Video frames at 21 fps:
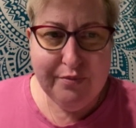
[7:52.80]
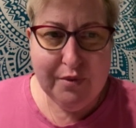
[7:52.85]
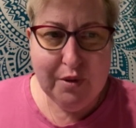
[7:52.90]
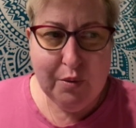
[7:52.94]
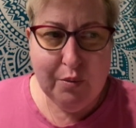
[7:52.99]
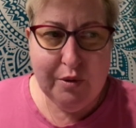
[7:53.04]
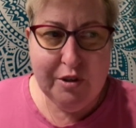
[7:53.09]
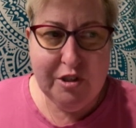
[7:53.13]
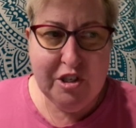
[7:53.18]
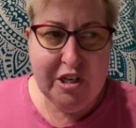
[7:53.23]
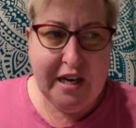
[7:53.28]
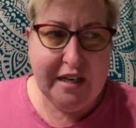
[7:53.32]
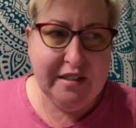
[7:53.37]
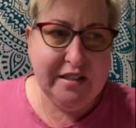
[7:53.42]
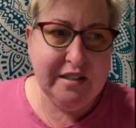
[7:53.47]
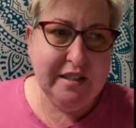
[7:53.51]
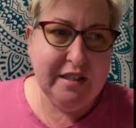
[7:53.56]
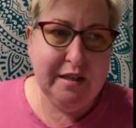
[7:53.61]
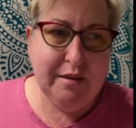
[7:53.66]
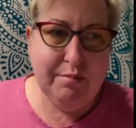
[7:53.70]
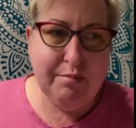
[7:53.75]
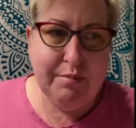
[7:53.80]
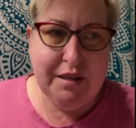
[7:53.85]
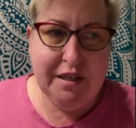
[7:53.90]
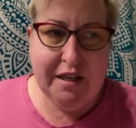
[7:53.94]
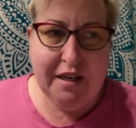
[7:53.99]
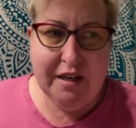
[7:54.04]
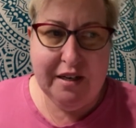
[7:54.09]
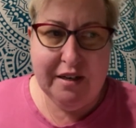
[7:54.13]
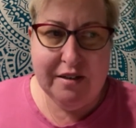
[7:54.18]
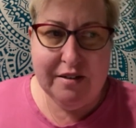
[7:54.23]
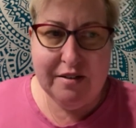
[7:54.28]
Rejected it
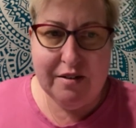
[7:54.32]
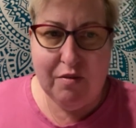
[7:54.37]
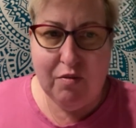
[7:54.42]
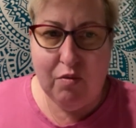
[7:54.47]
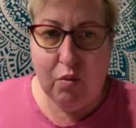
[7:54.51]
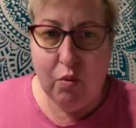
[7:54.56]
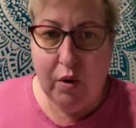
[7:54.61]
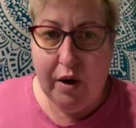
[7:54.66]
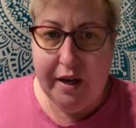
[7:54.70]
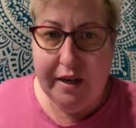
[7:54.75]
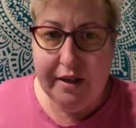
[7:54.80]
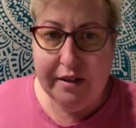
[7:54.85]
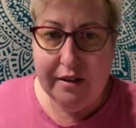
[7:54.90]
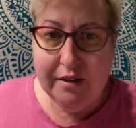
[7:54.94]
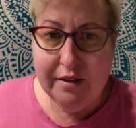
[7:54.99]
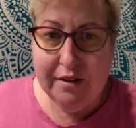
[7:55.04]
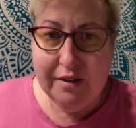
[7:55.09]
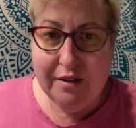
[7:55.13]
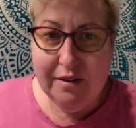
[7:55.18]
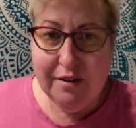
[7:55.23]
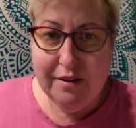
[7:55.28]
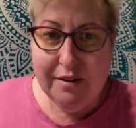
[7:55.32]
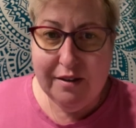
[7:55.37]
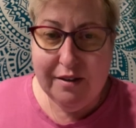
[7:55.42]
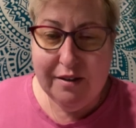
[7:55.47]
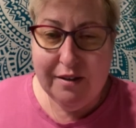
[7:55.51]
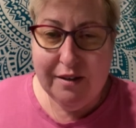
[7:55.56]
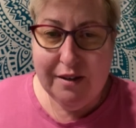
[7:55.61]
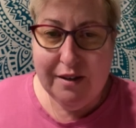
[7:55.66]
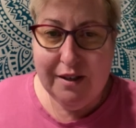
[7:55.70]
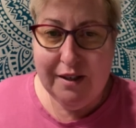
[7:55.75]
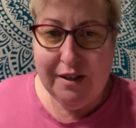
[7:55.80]
because of what
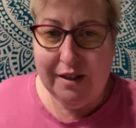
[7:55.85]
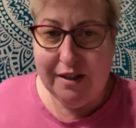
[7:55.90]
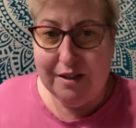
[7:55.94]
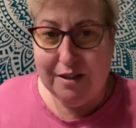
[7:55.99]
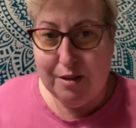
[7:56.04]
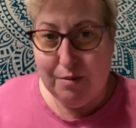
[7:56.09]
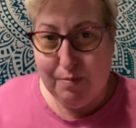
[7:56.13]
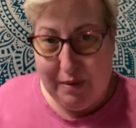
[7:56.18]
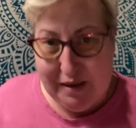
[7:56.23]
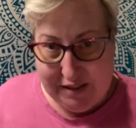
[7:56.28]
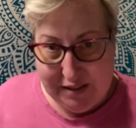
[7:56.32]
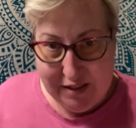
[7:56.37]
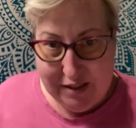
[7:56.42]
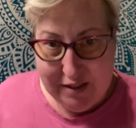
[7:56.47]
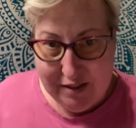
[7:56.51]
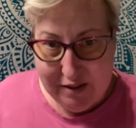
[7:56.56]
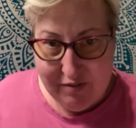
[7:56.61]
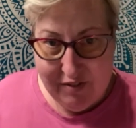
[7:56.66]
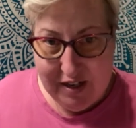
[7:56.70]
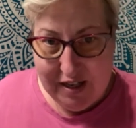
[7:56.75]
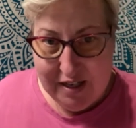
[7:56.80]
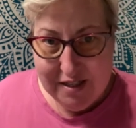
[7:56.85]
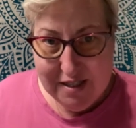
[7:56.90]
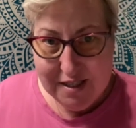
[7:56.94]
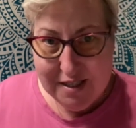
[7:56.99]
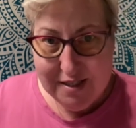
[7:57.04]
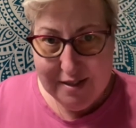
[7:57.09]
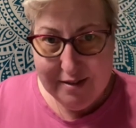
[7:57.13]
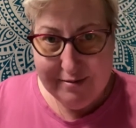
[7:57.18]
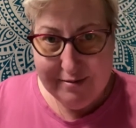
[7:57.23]
it expected of us?